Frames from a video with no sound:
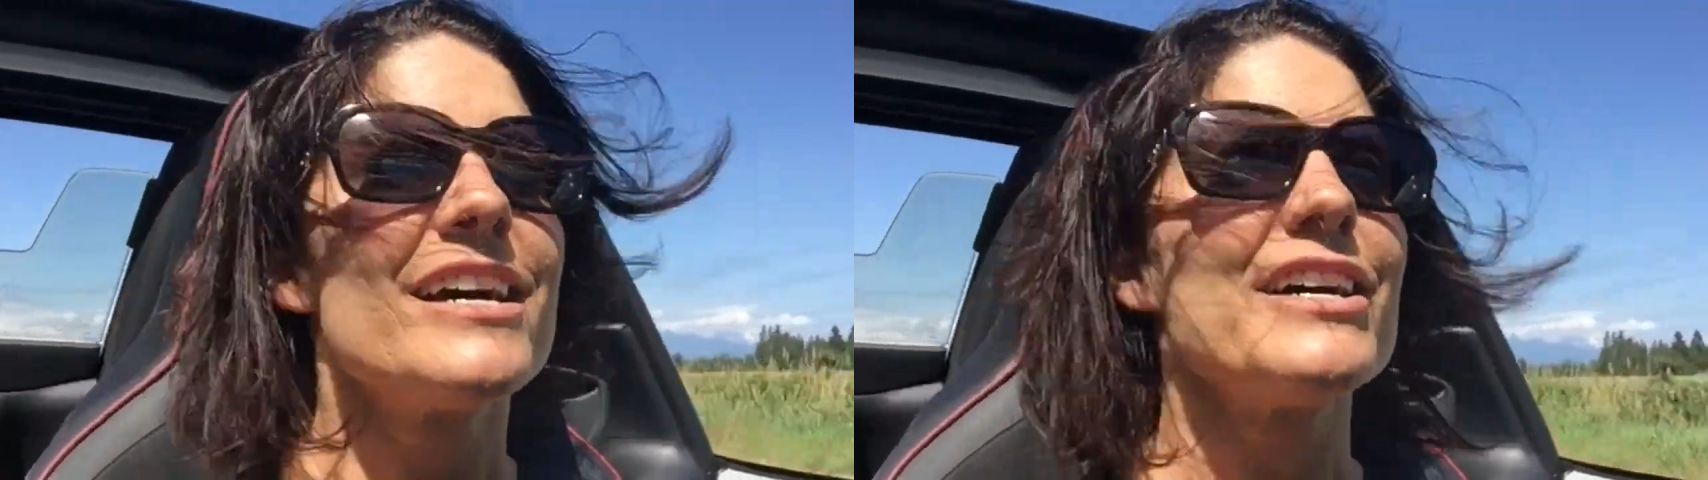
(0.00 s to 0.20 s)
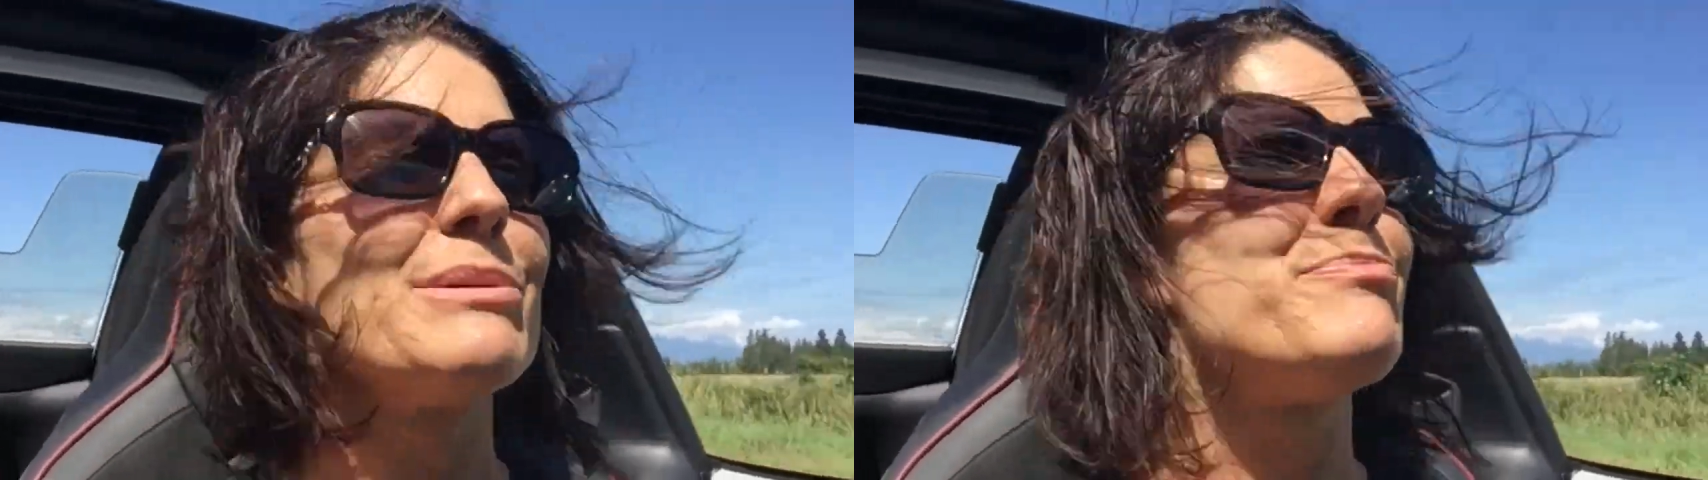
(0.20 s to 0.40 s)

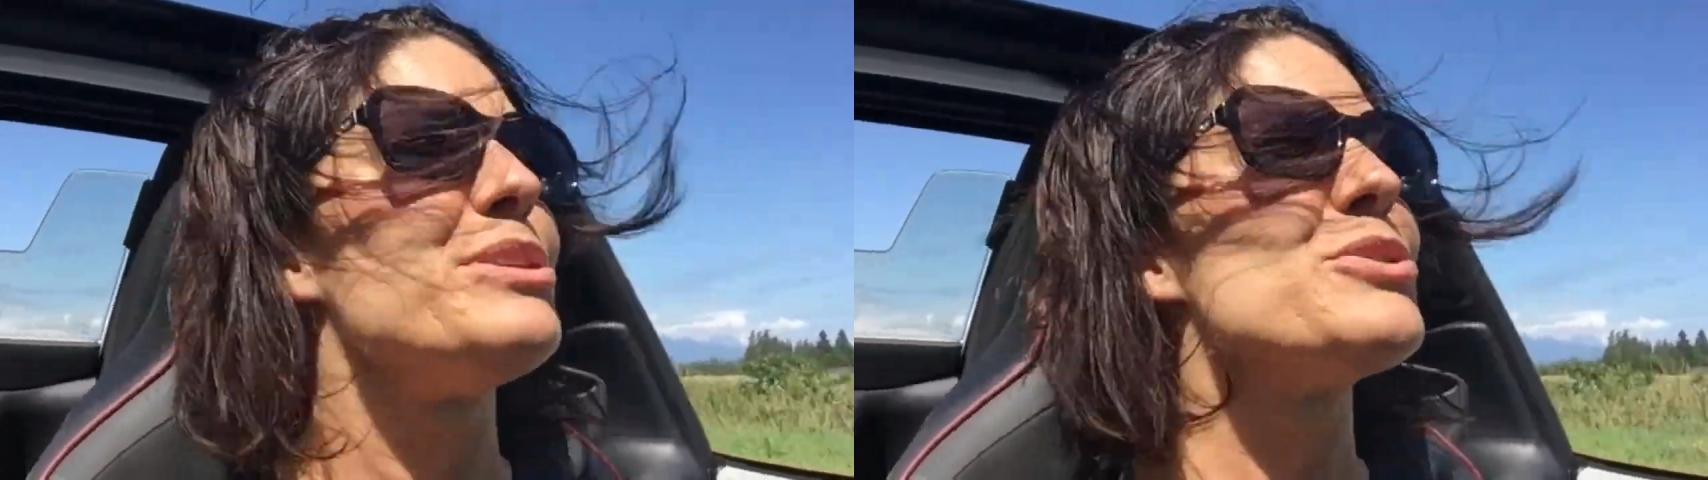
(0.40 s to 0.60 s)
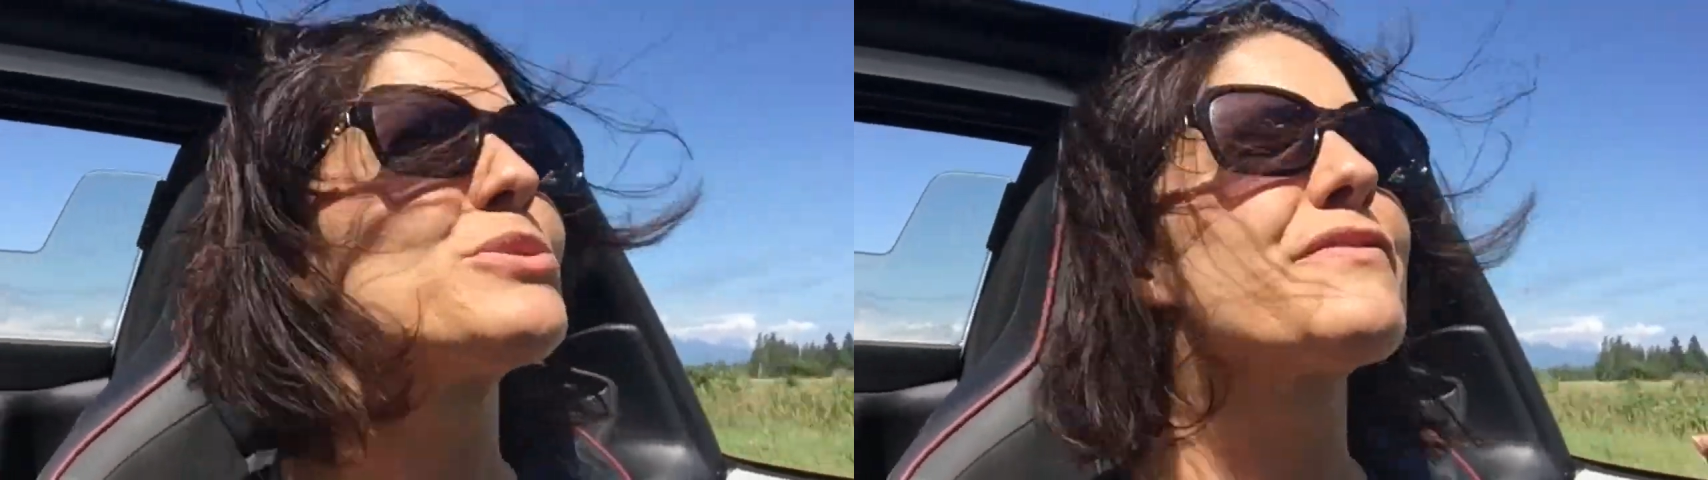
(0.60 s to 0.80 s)
on a
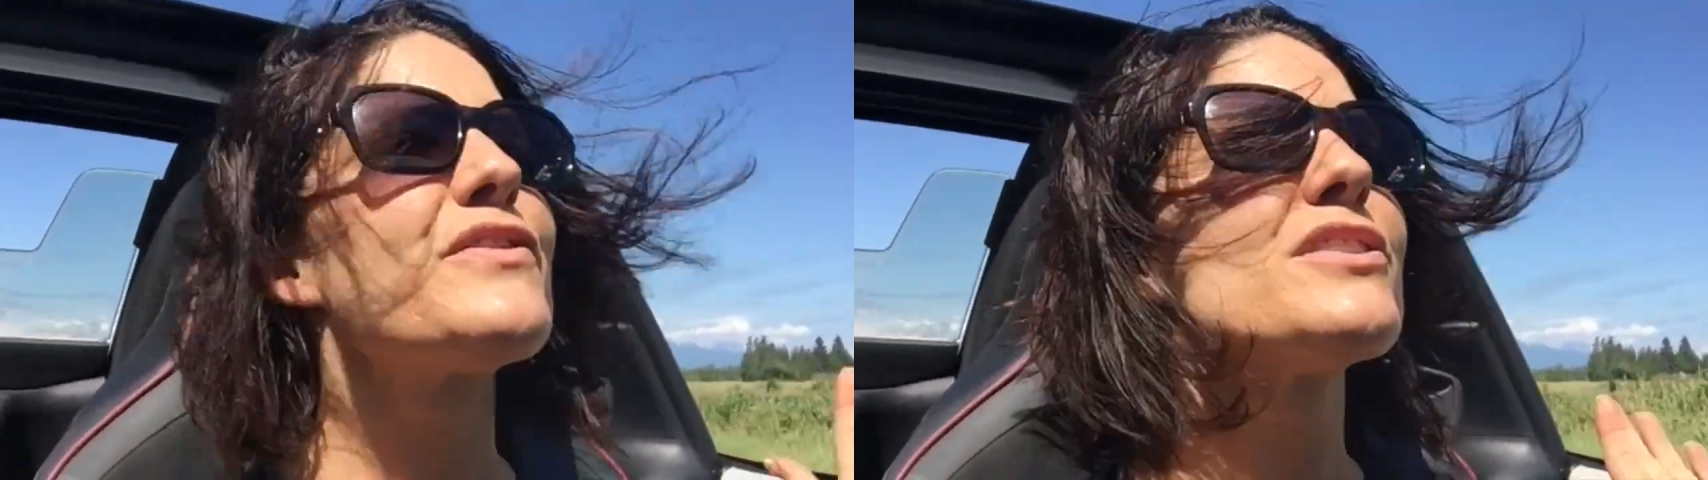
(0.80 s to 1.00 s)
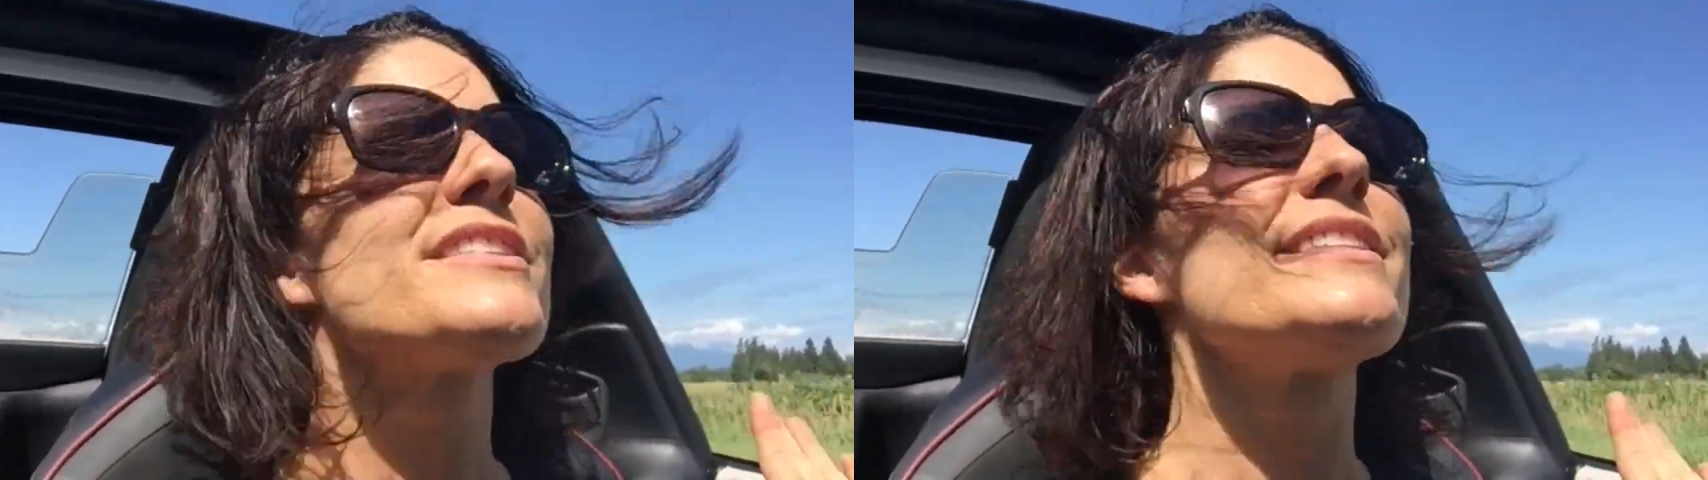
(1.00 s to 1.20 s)

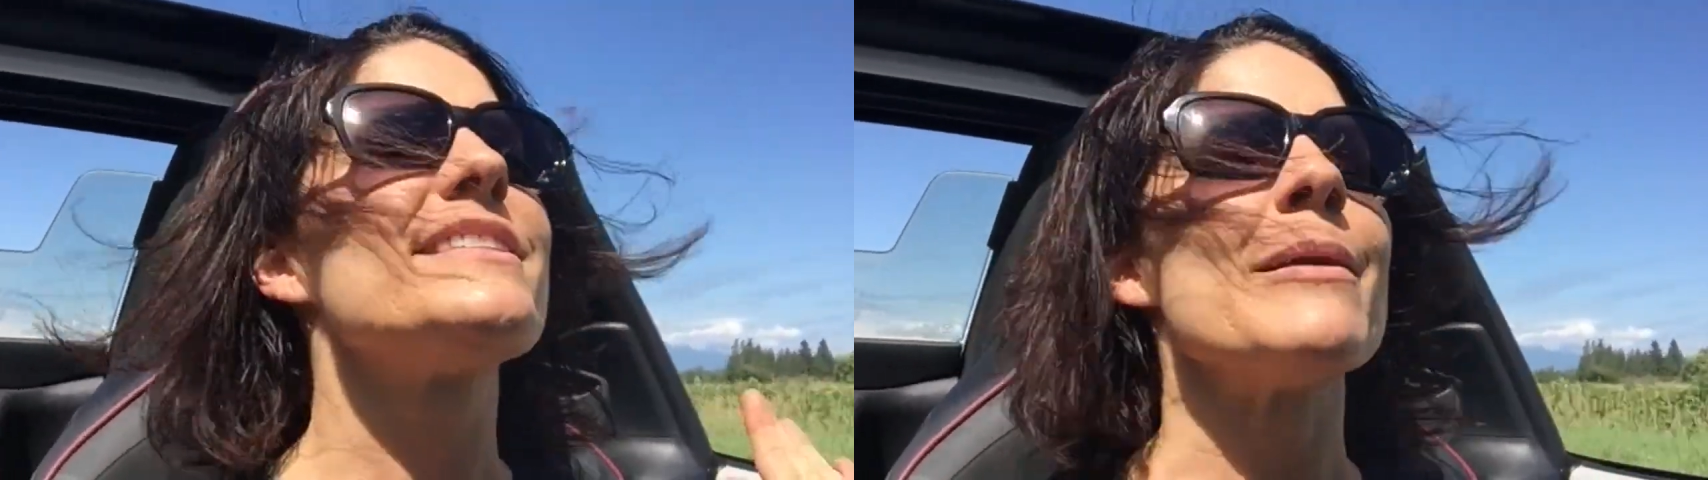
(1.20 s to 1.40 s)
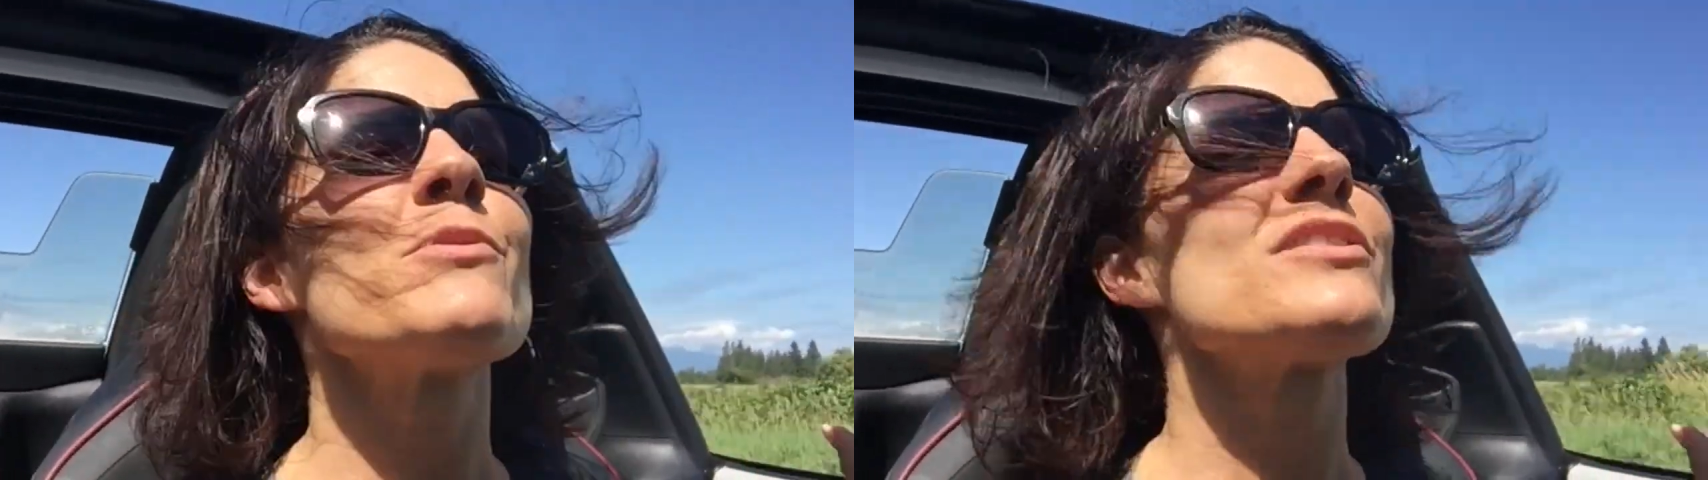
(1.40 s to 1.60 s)
beautiful
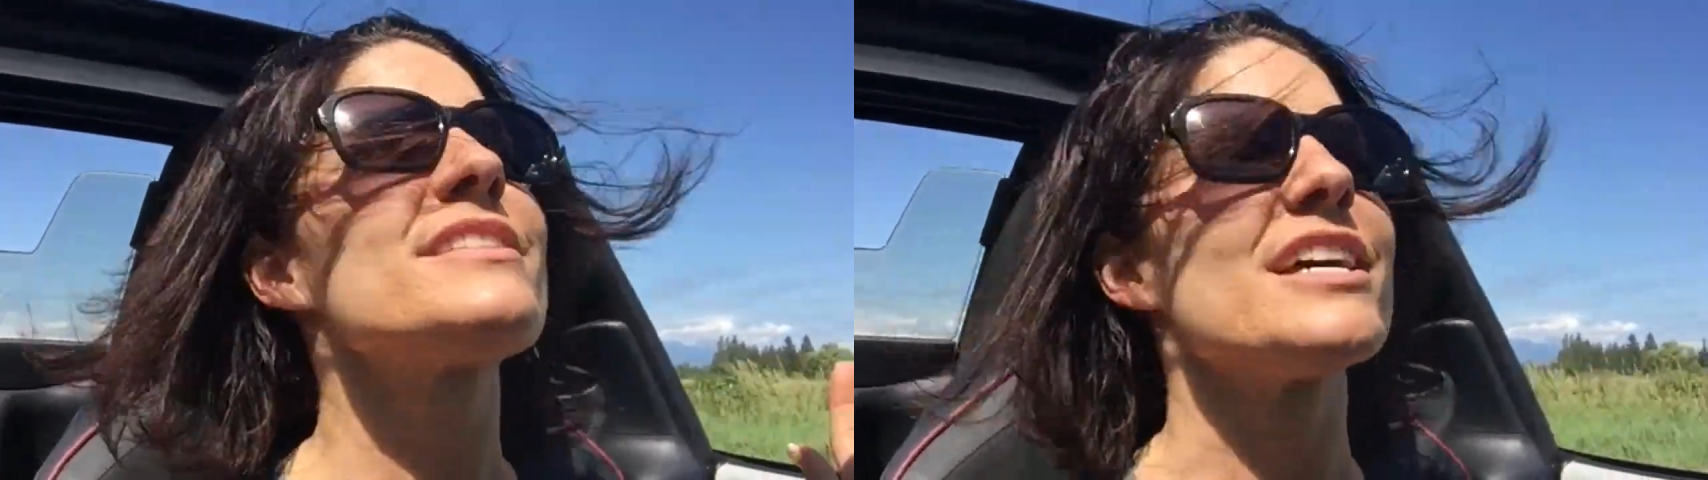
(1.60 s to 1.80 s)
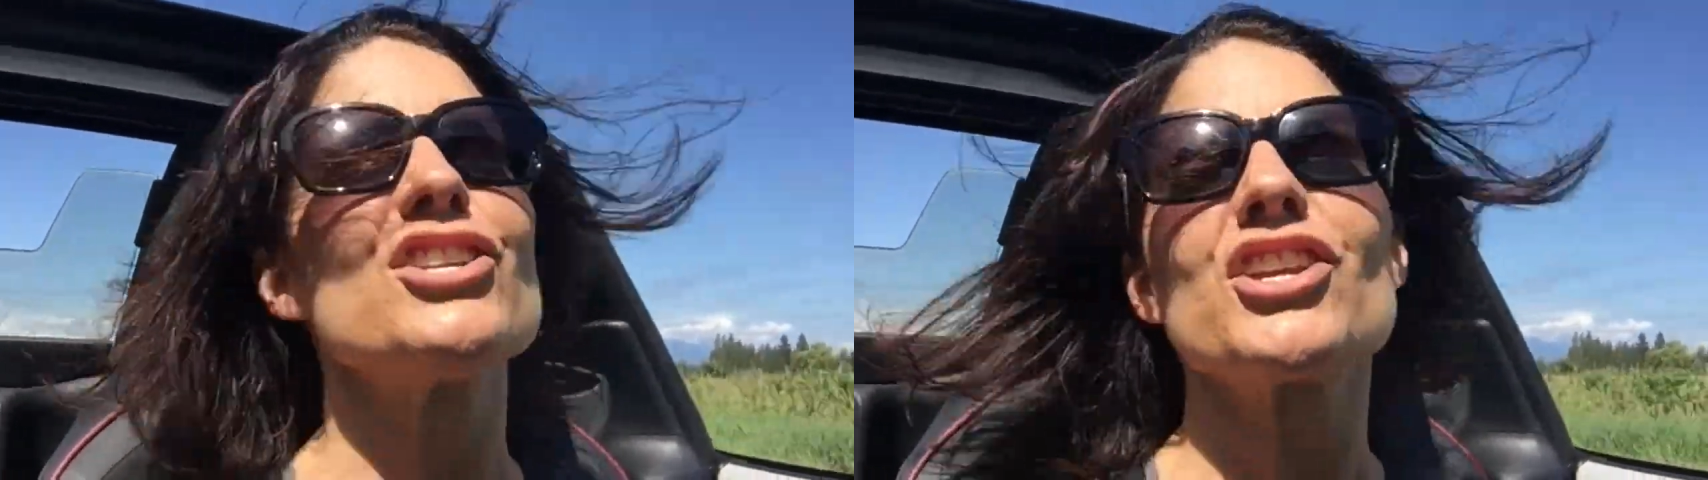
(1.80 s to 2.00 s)
summer
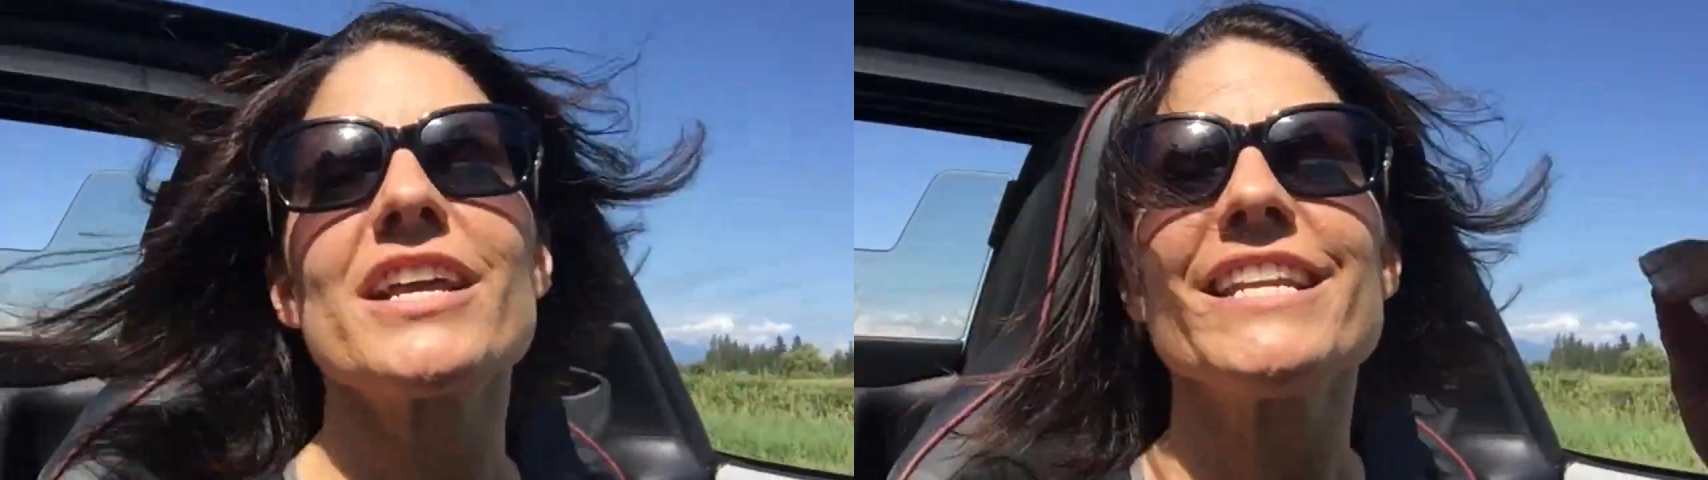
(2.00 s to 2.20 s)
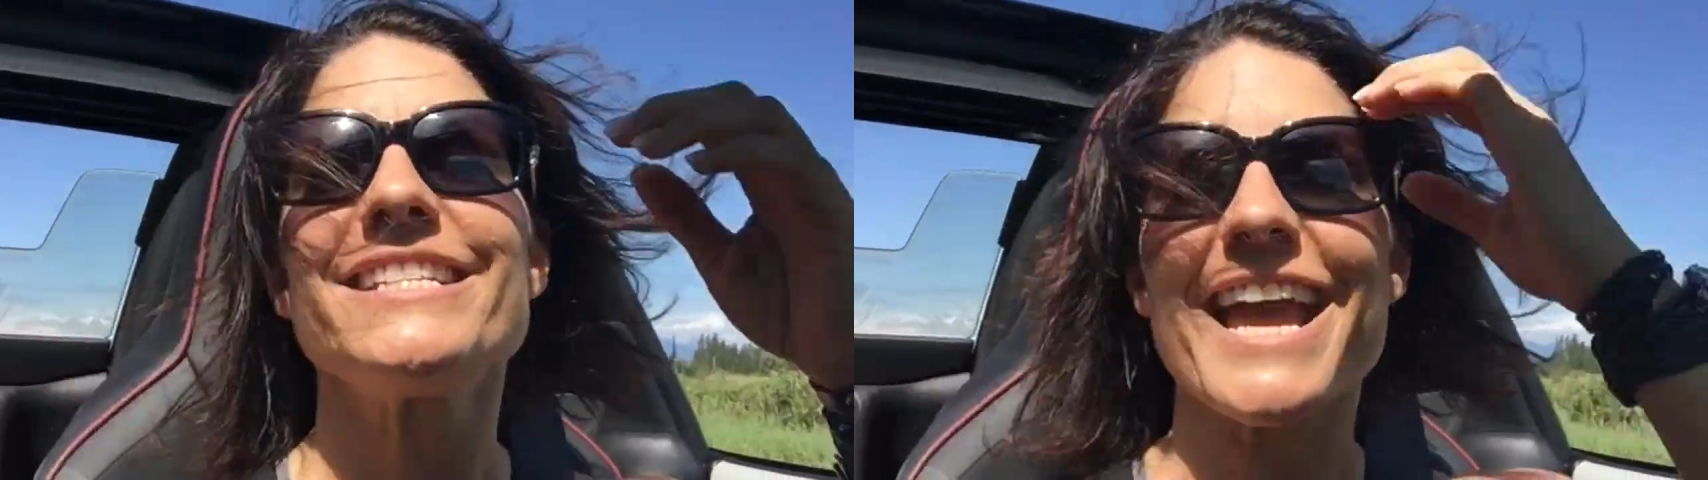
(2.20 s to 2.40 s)
sunshiny